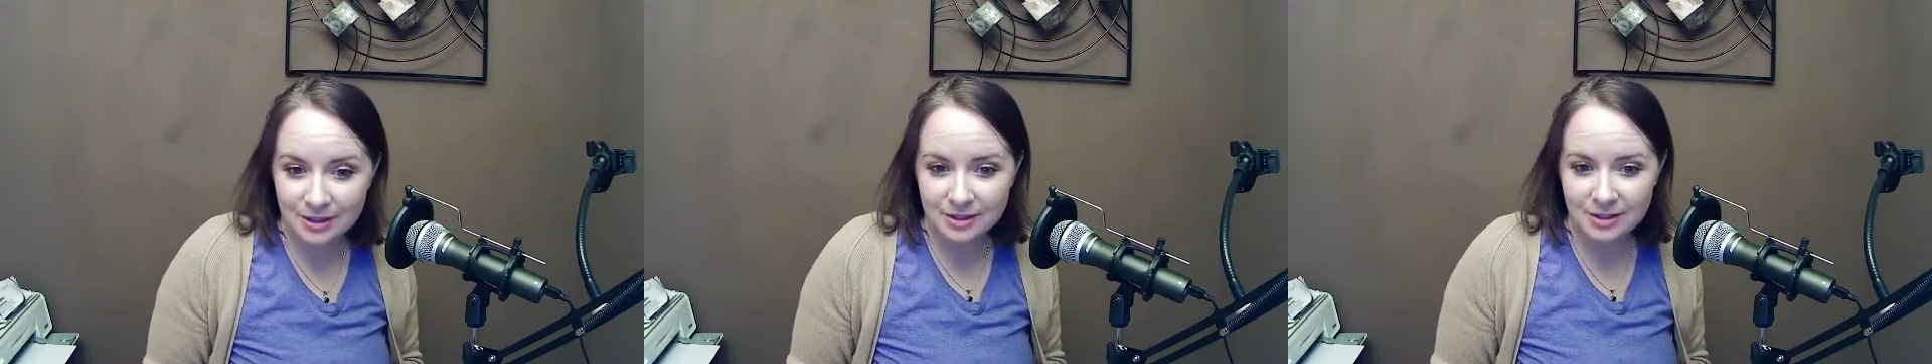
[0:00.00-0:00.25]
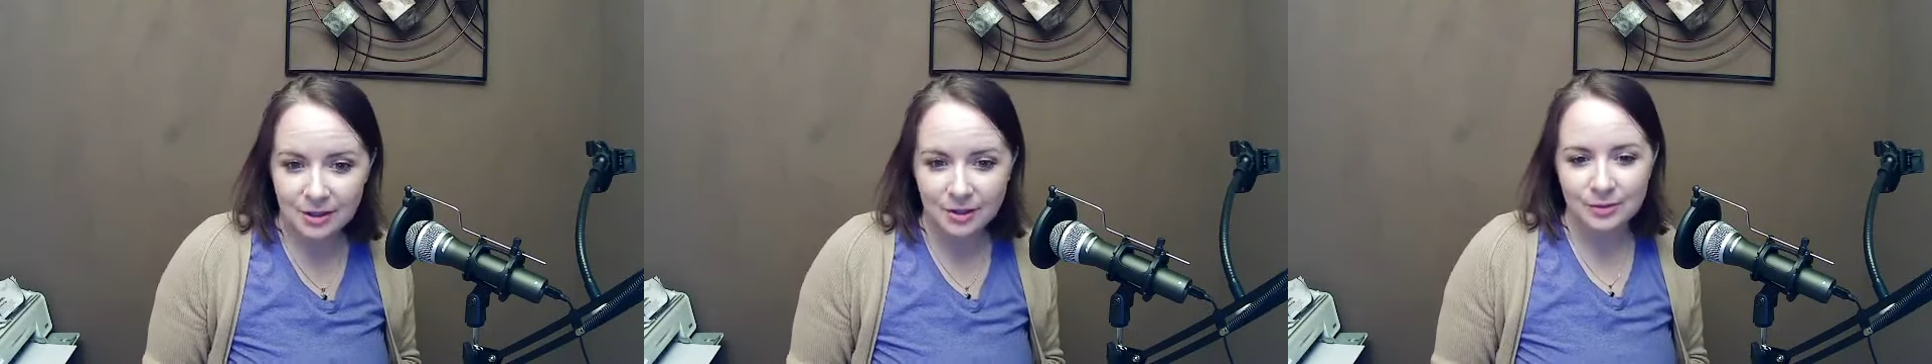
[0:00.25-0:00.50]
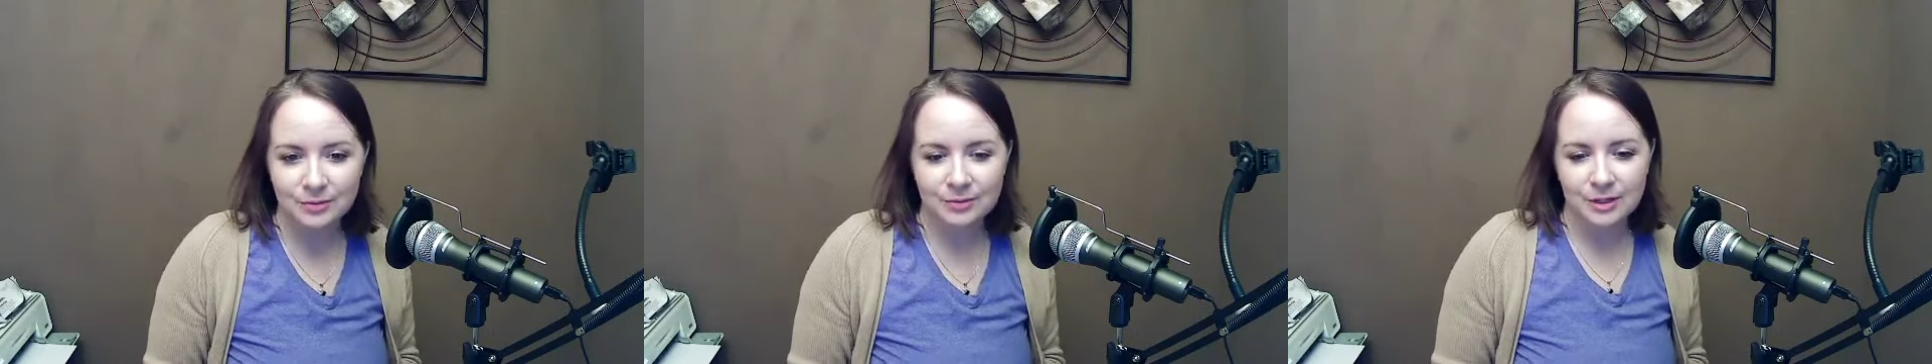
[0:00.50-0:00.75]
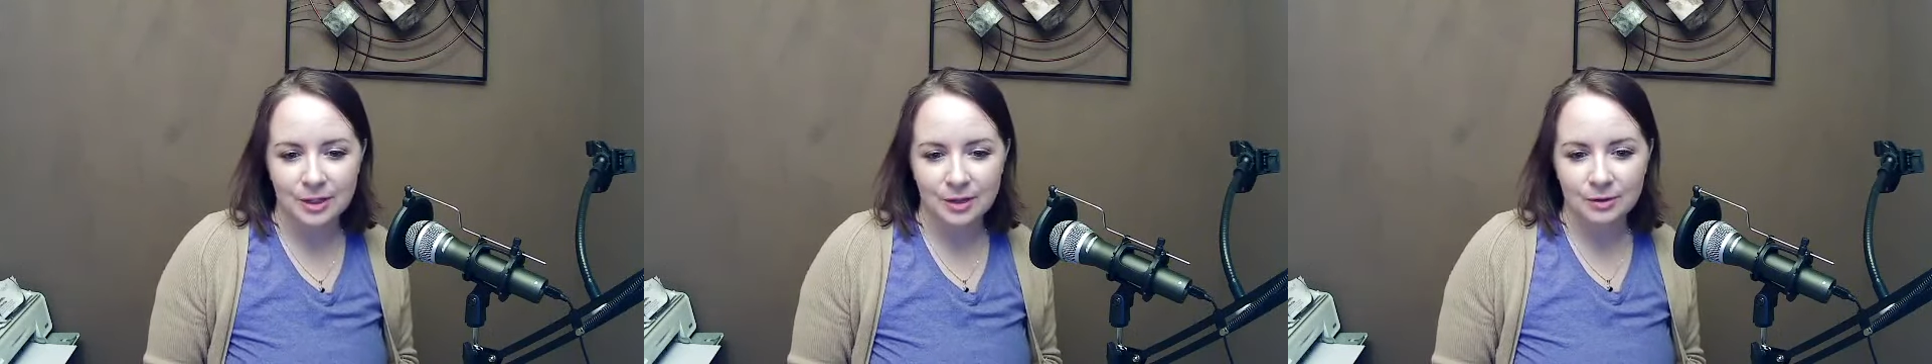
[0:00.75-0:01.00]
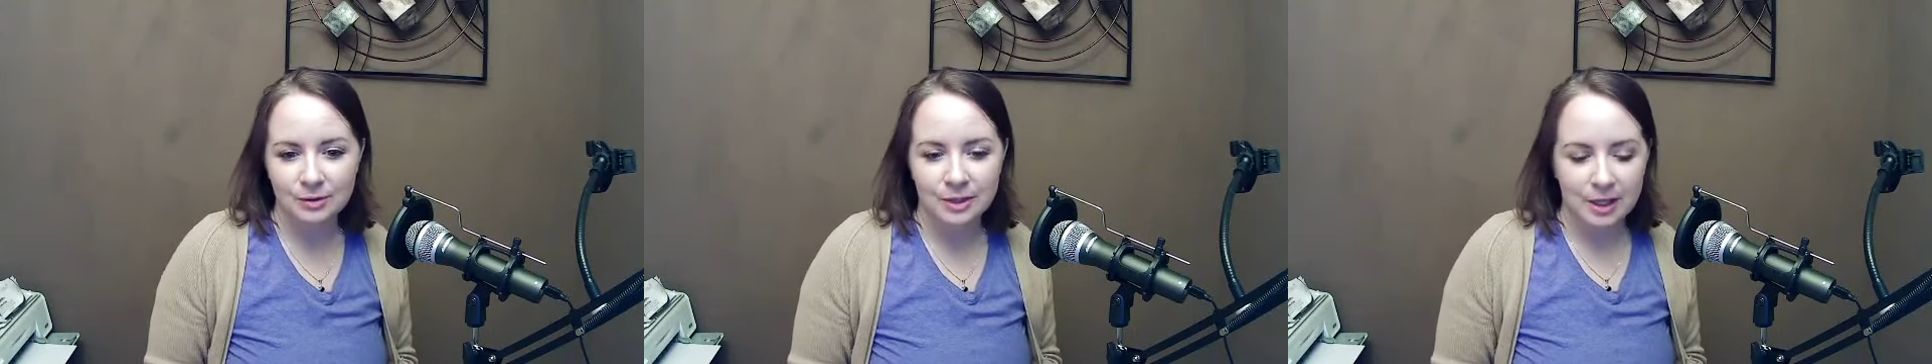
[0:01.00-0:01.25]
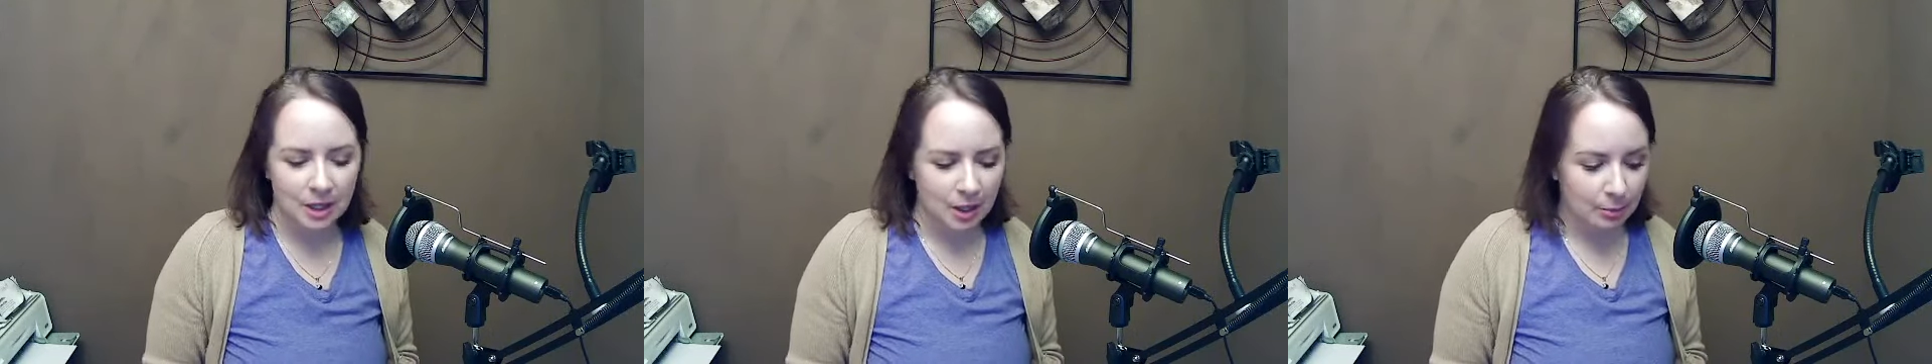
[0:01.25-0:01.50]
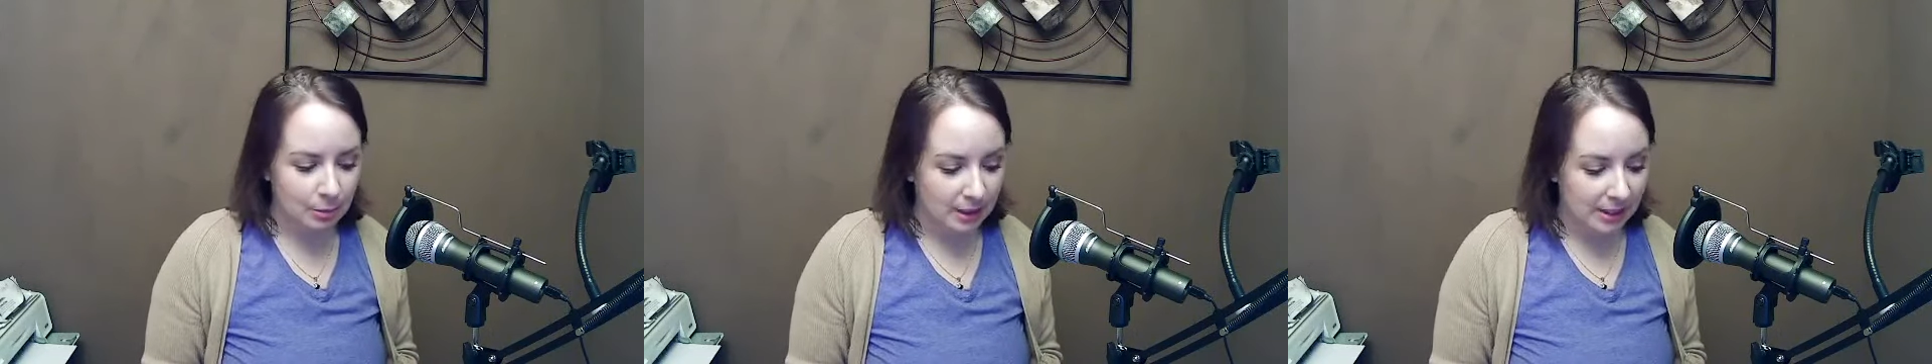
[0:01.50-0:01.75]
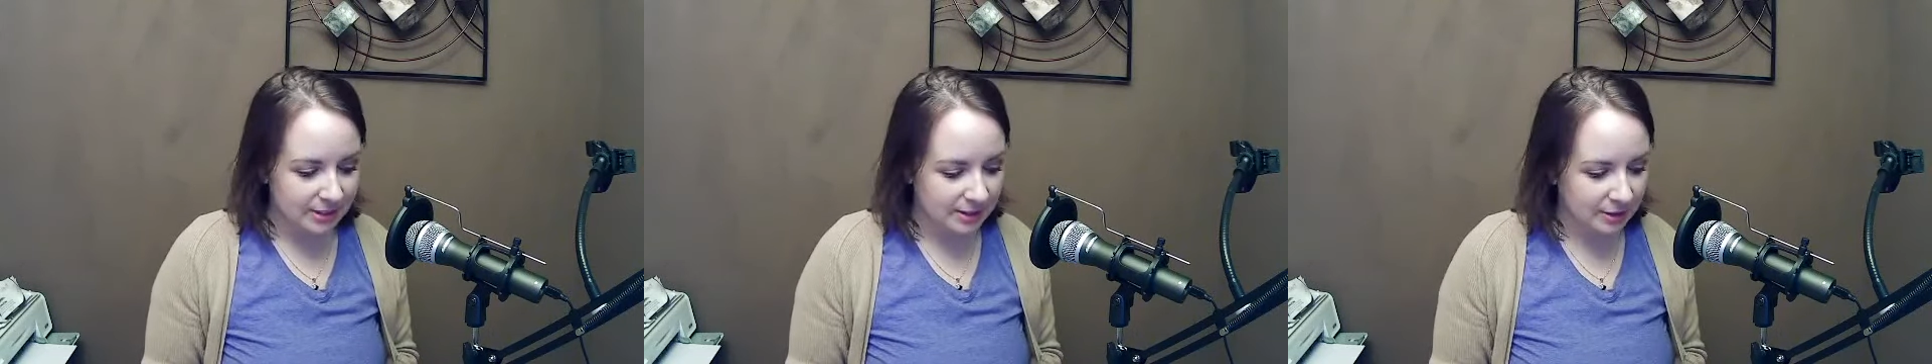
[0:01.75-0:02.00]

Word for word: So you know, blessing